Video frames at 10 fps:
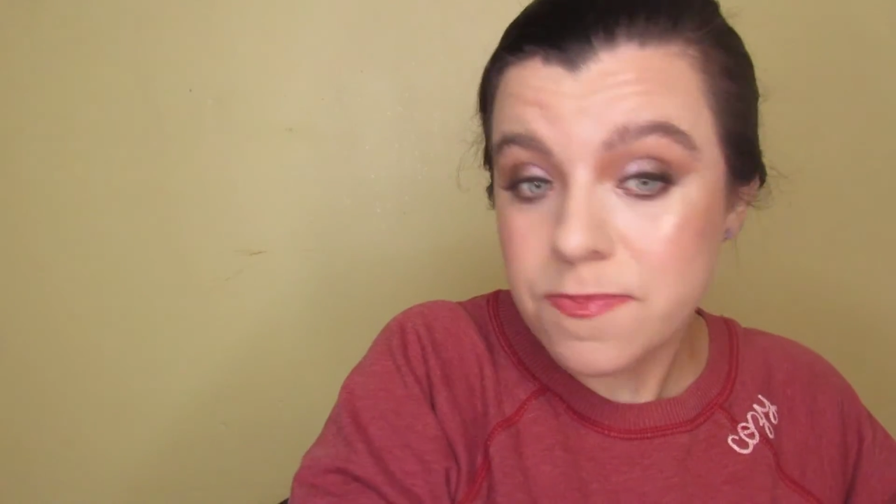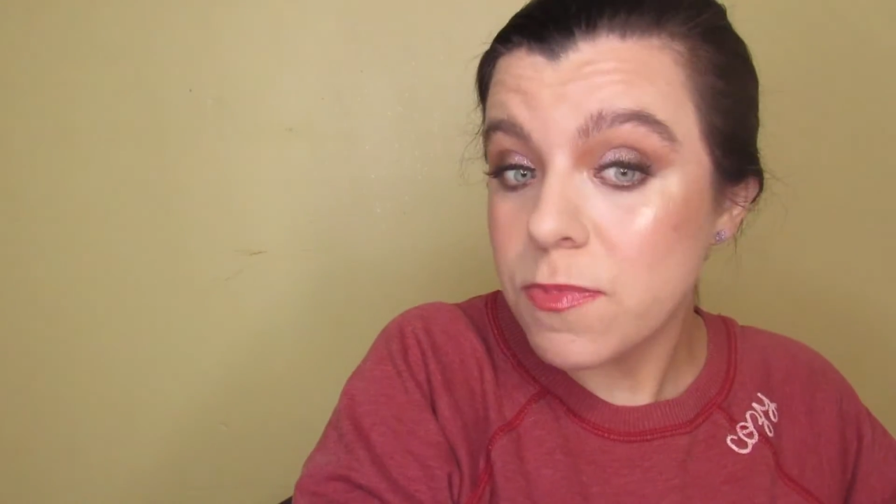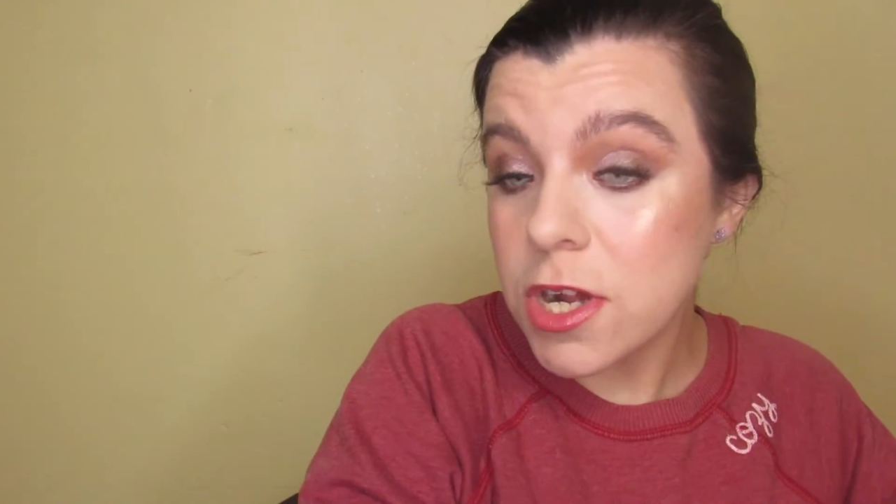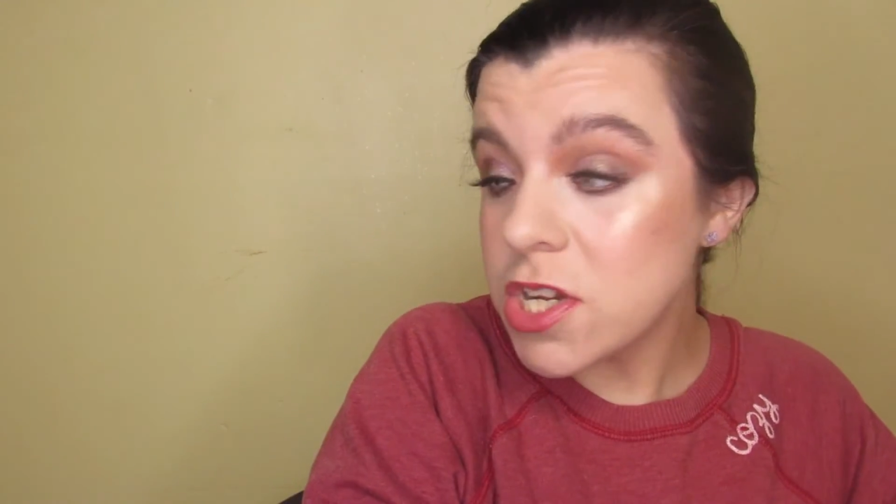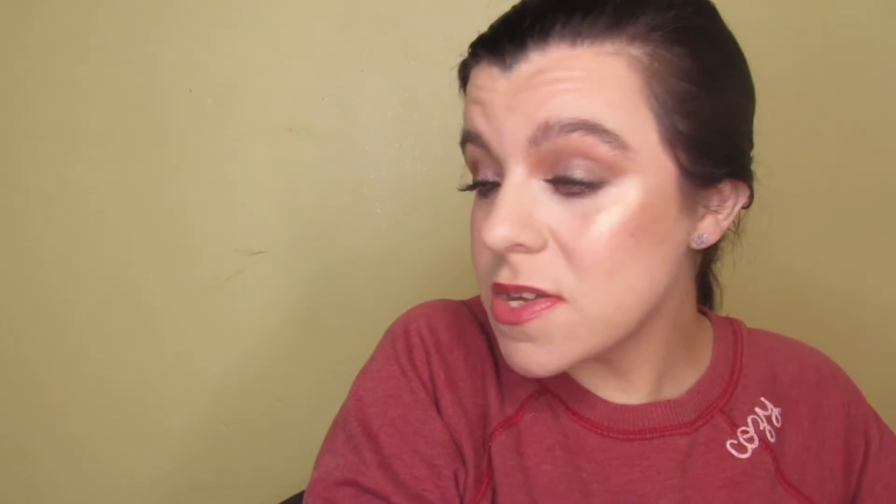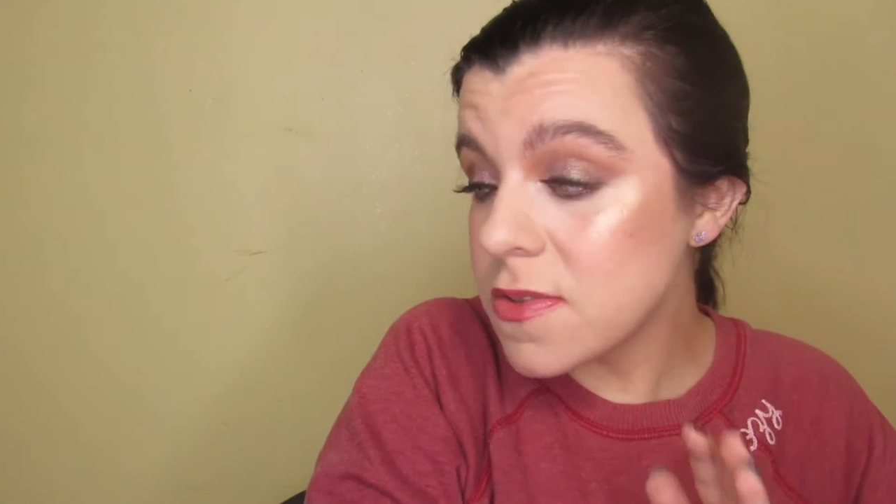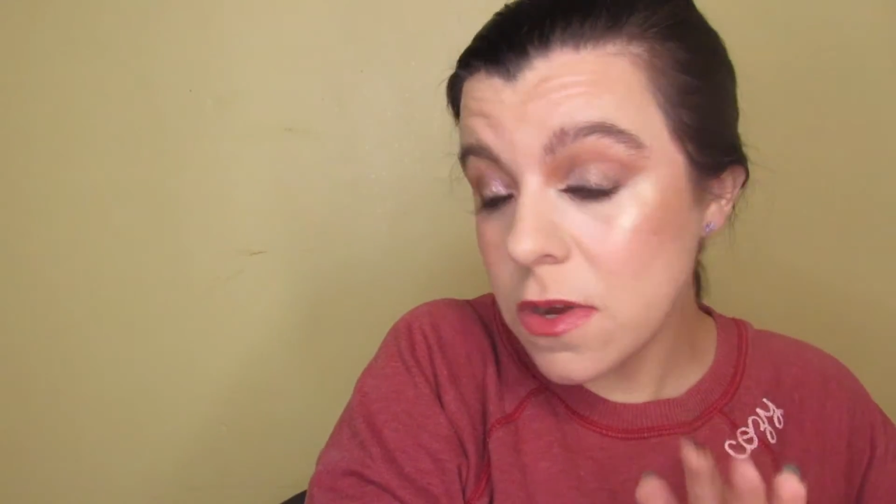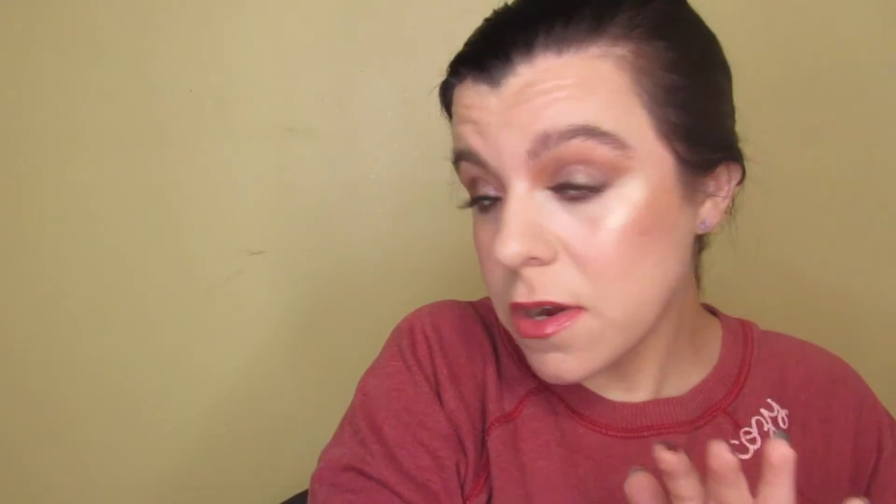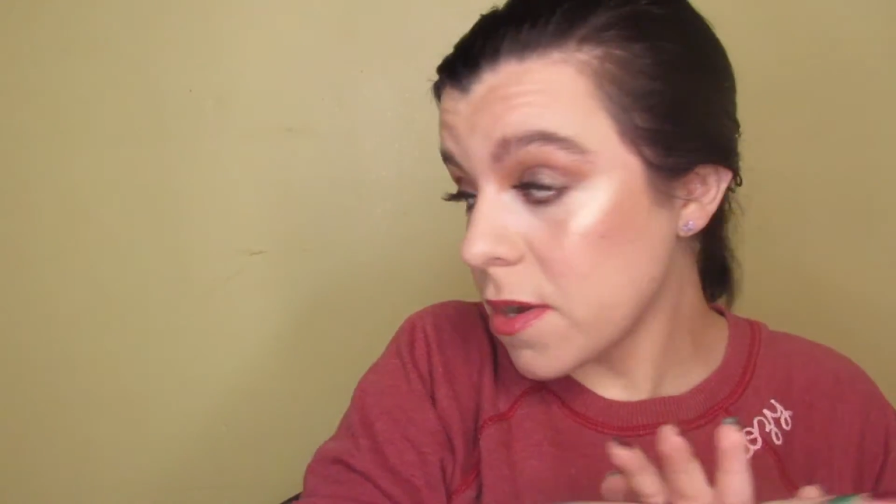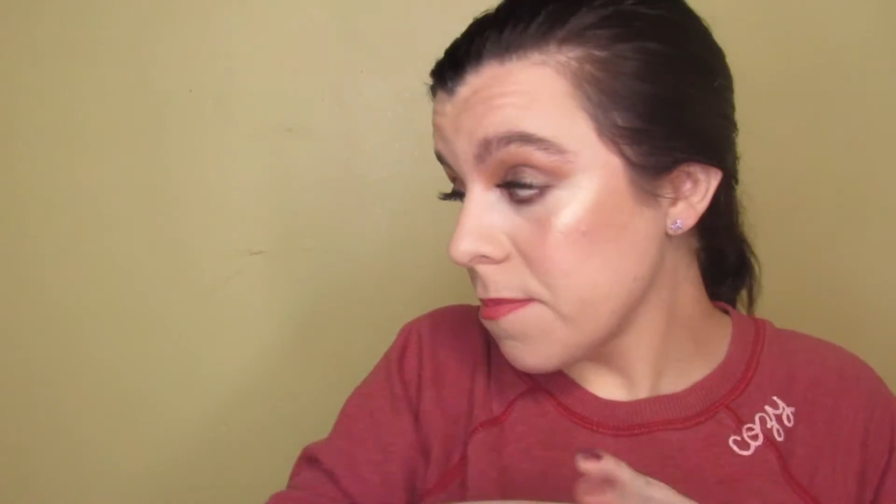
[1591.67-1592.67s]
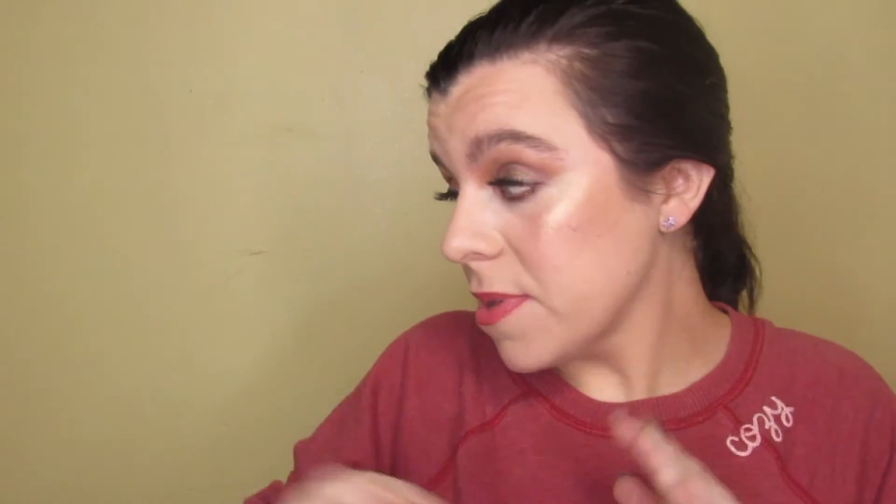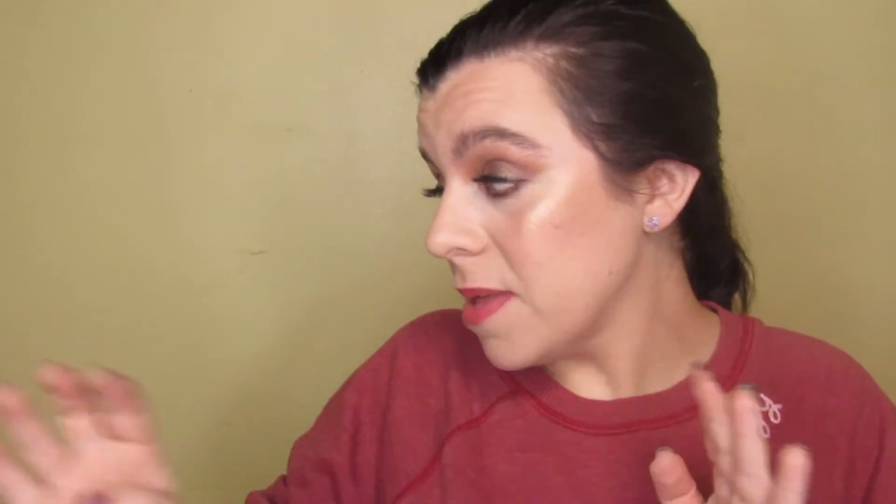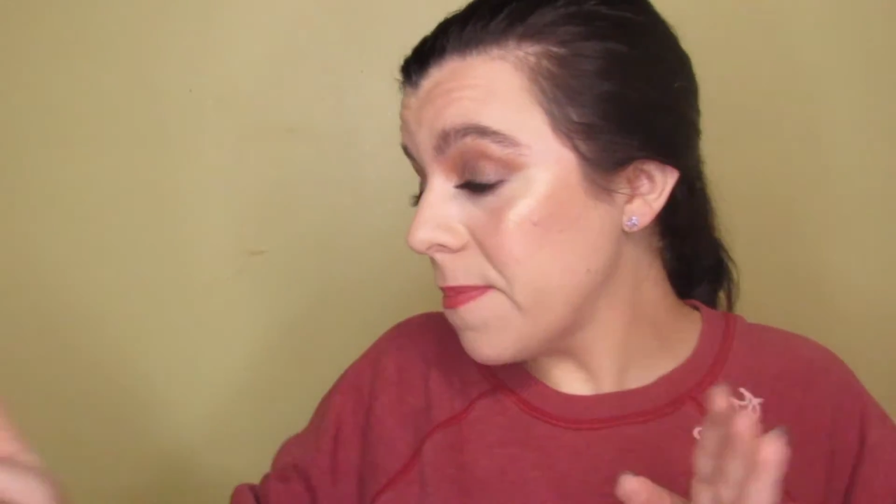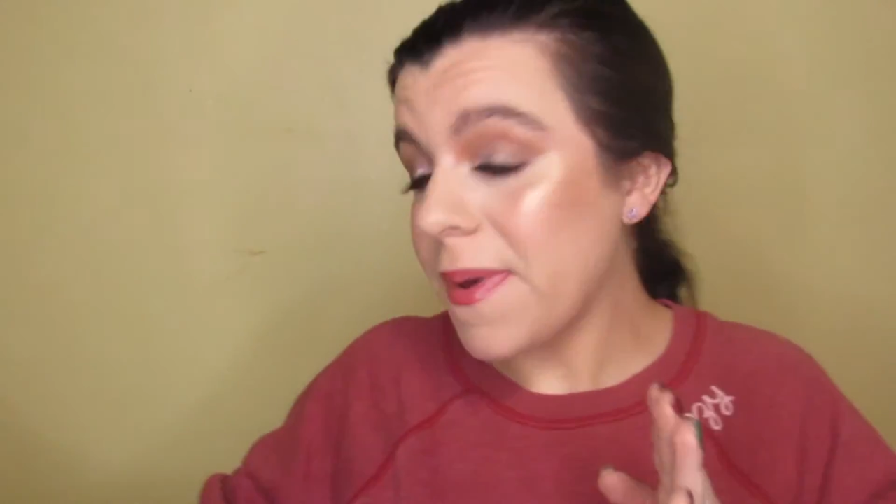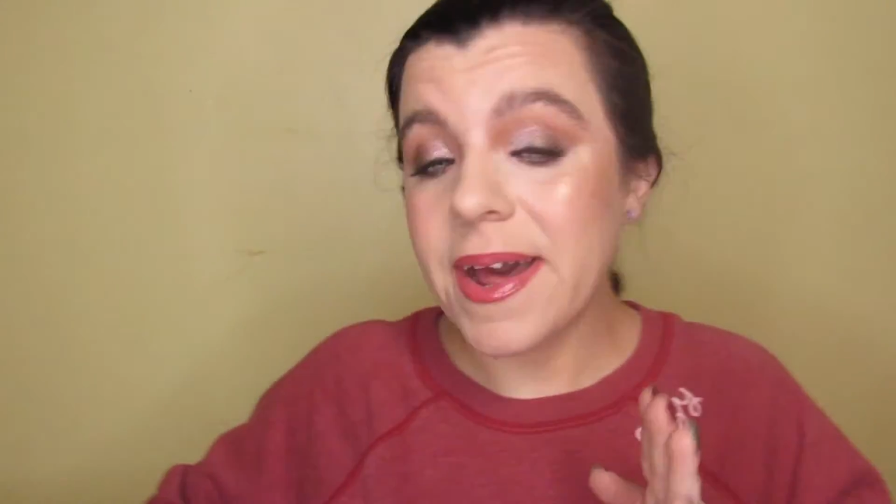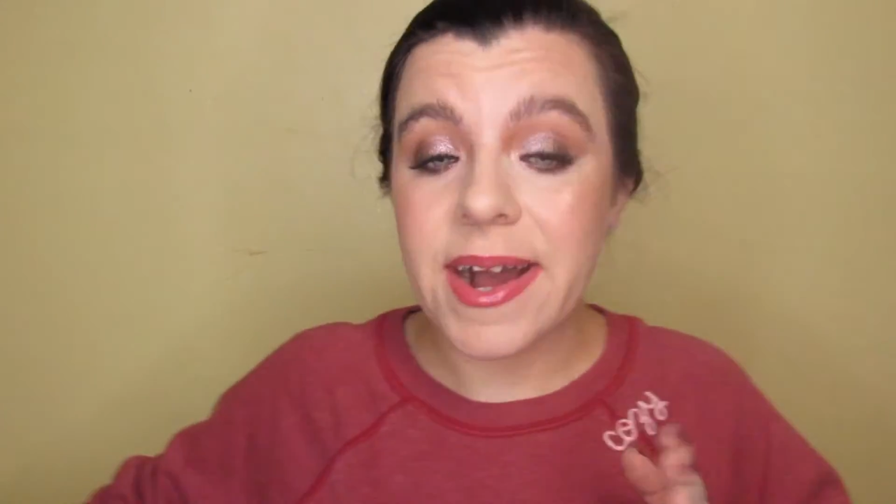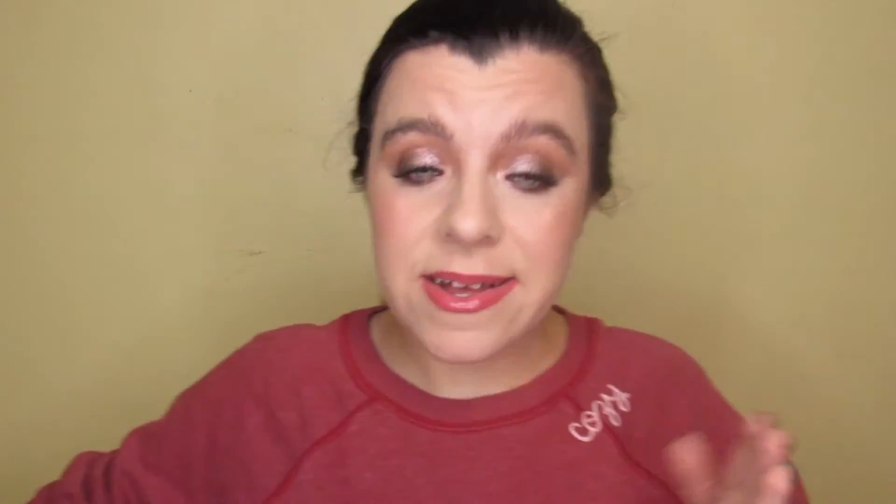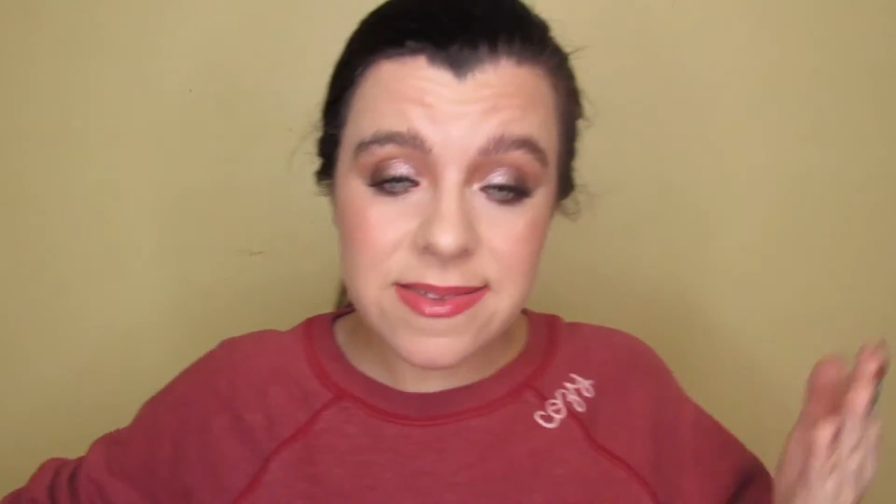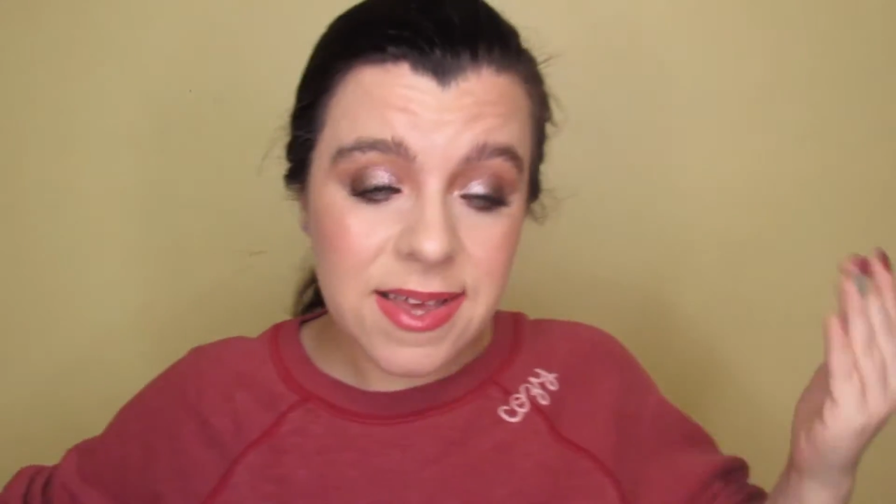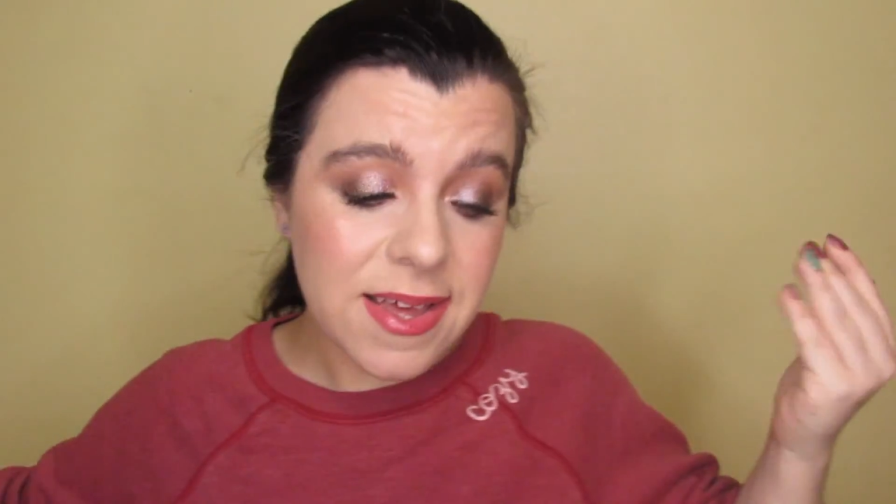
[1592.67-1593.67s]
brushes are a complete
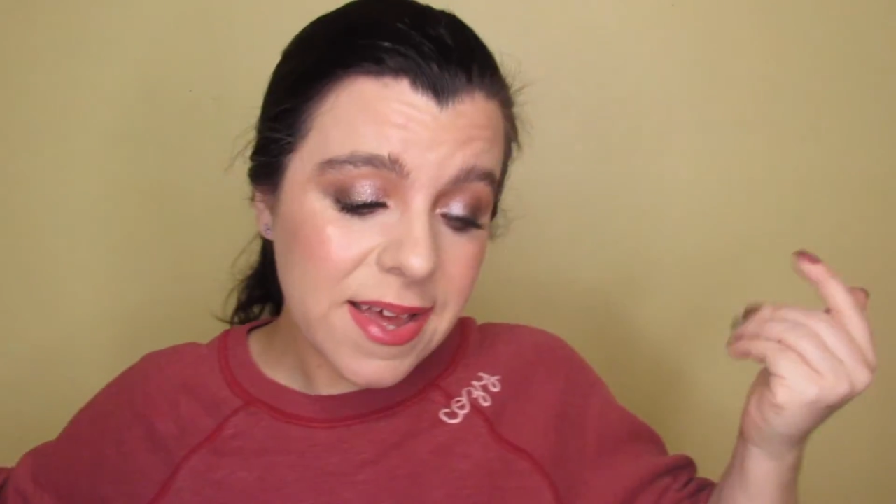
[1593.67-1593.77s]
pass.